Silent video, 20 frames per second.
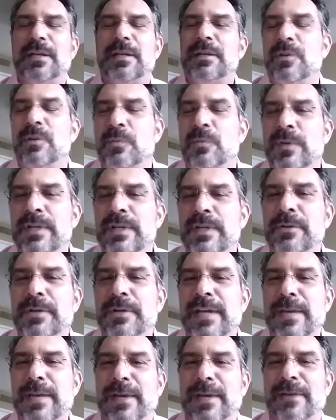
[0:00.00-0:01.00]
when you
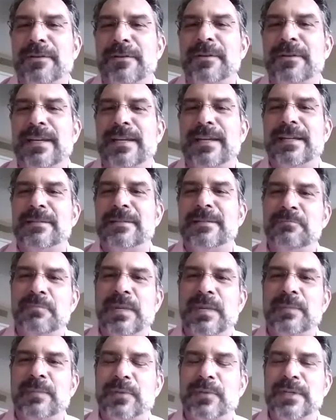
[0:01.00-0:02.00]
came out
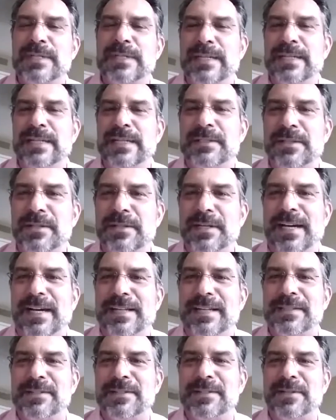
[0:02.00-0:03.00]
and presented to the
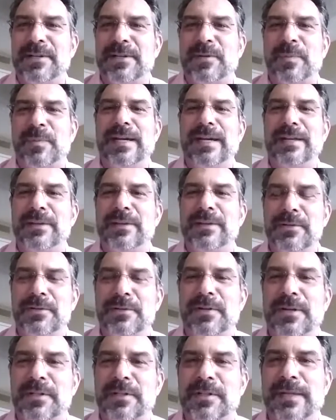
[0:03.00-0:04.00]
guys at Gentle Path and you
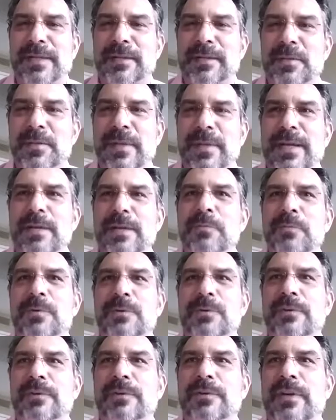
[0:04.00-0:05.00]
talked about the man
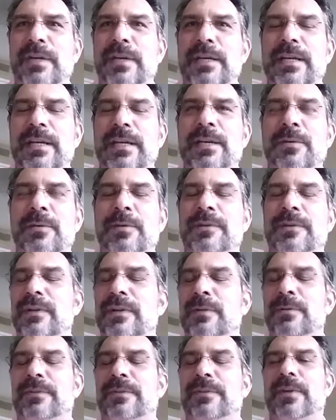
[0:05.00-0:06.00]
rules, it
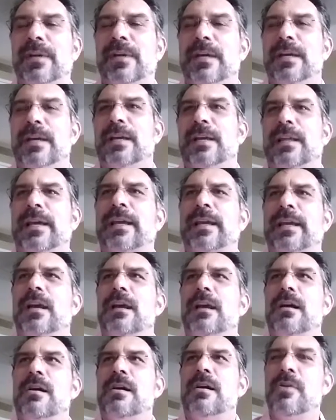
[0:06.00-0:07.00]
was like,
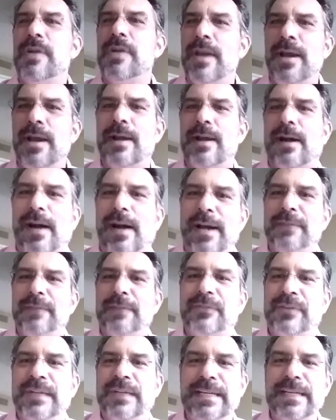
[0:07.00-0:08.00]
oh yeah, I've
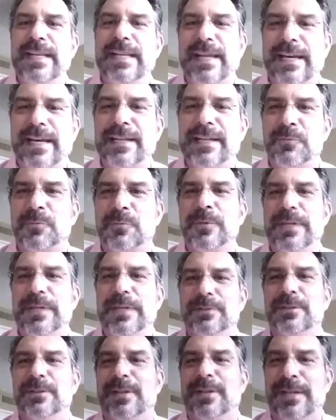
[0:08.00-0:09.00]
seen that in
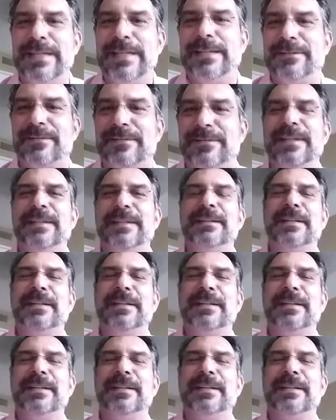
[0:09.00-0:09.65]
real life in